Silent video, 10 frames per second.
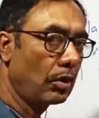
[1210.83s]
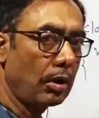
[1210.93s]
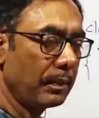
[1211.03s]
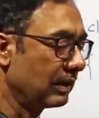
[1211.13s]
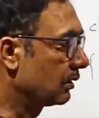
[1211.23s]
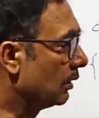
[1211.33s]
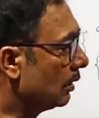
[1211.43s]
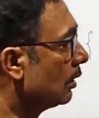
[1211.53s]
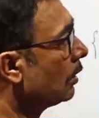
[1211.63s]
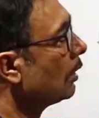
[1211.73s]
draw
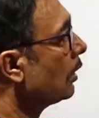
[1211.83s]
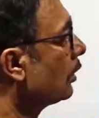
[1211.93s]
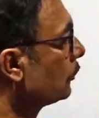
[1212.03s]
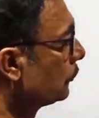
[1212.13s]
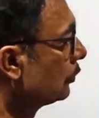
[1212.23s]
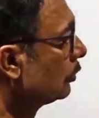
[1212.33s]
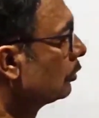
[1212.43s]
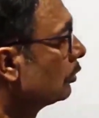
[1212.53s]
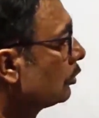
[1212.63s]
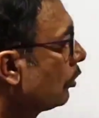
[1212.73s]
method to
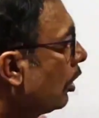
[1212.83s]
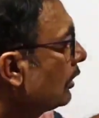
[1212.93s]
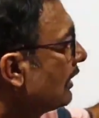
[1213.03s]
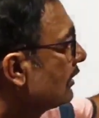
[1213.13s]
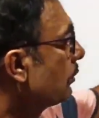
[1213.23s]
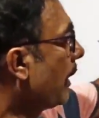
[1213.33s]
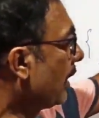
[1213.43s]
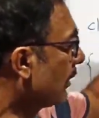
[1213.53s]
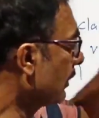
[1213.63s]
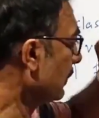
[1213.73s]
draw this
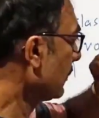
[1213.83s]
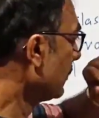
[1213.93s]
pattern.